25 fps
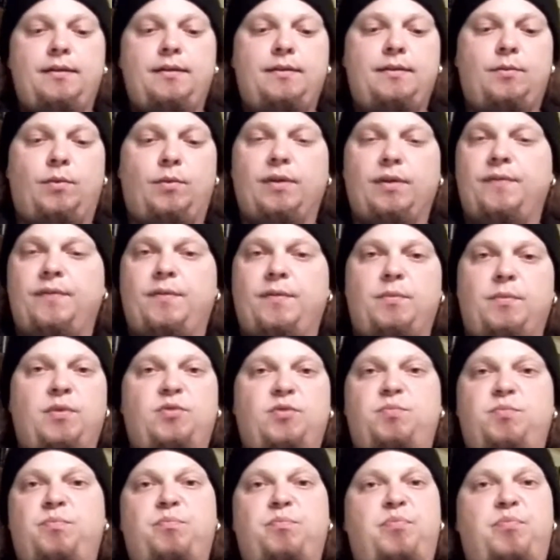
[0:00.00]
one of the
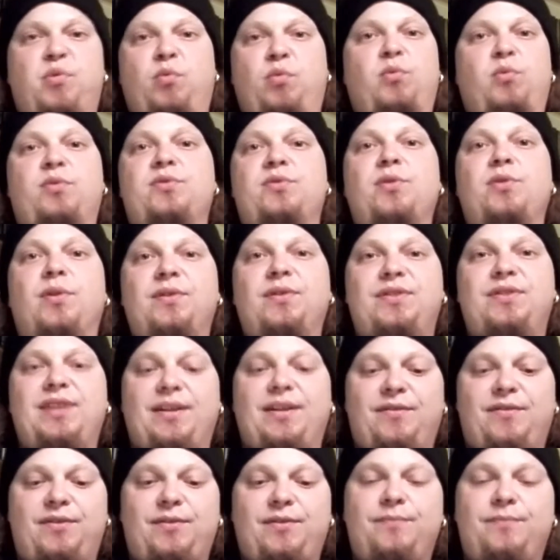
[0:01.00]
most brutal songs
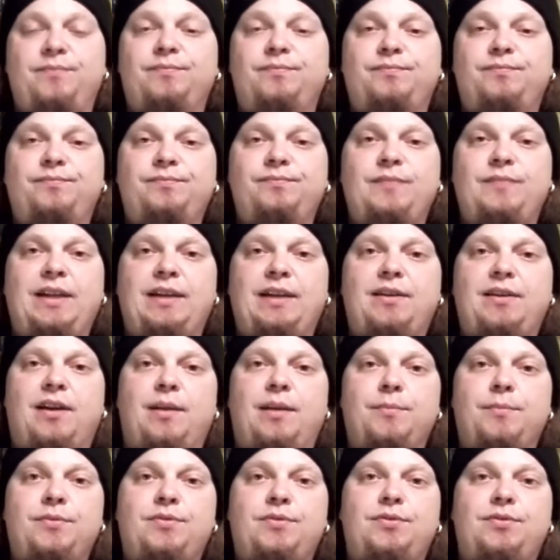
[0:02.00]
ever here
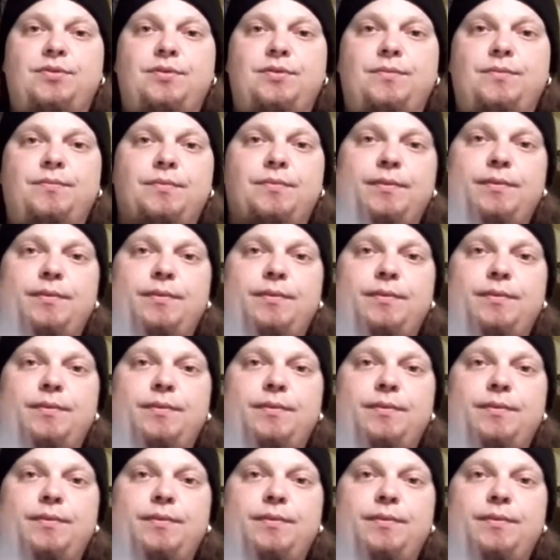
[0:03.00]
comes